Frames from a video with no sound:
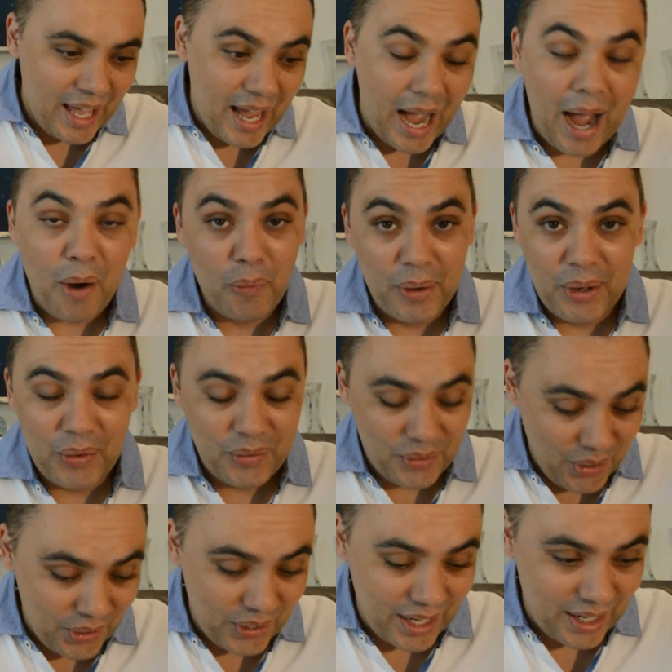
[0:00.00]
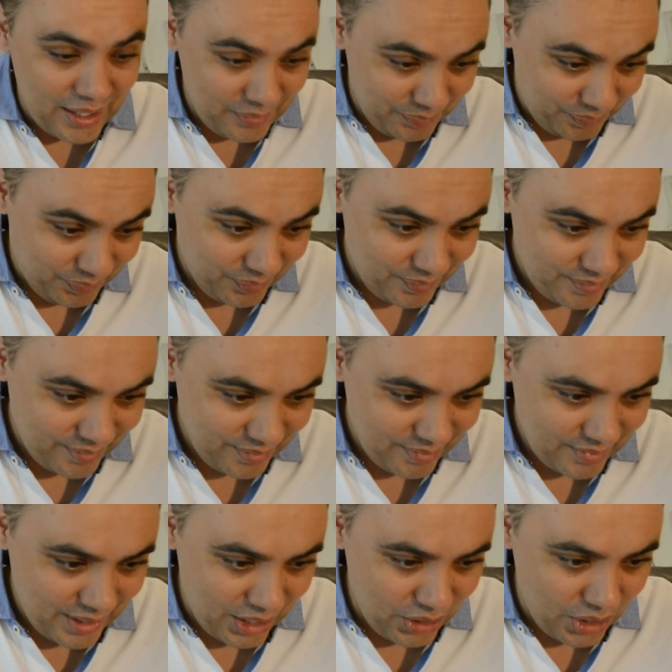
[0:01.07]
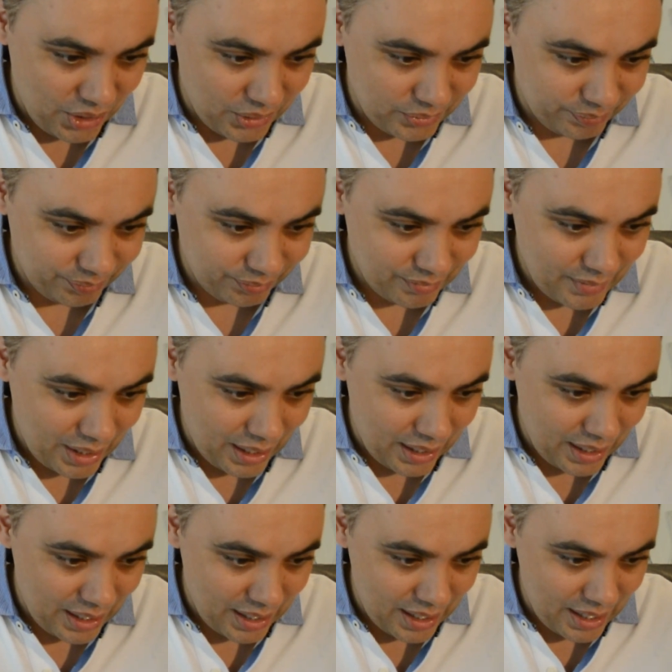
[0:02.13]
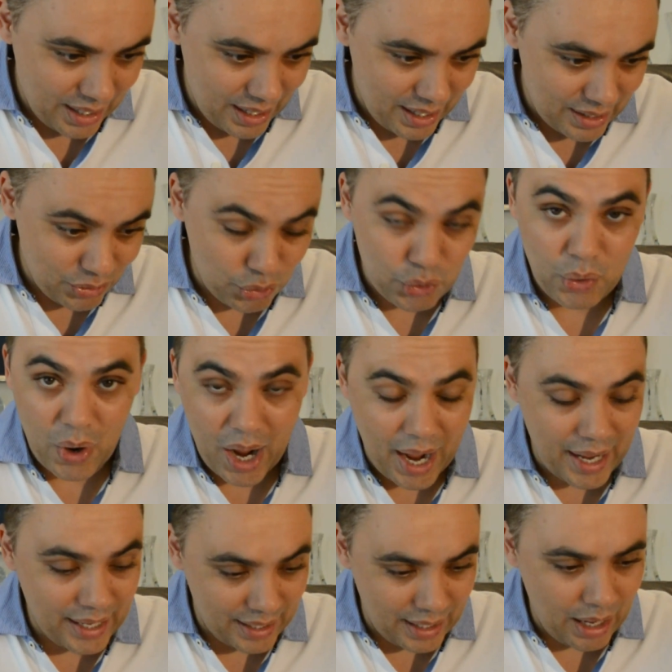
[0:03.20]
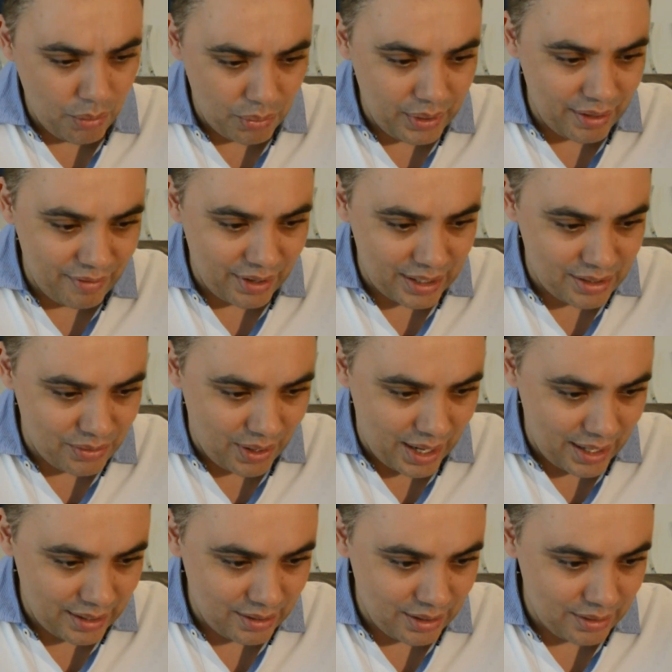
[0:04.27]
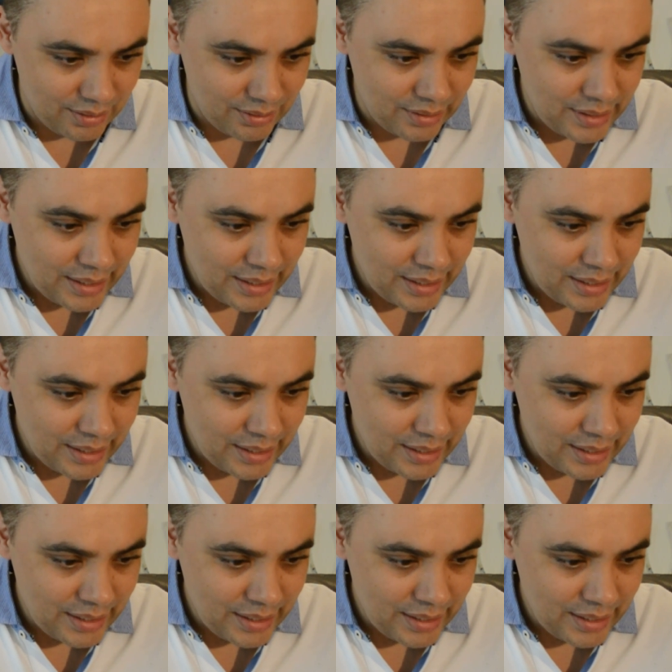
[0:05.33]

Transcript: I will gonna, you know, try. I will give it a try, you know.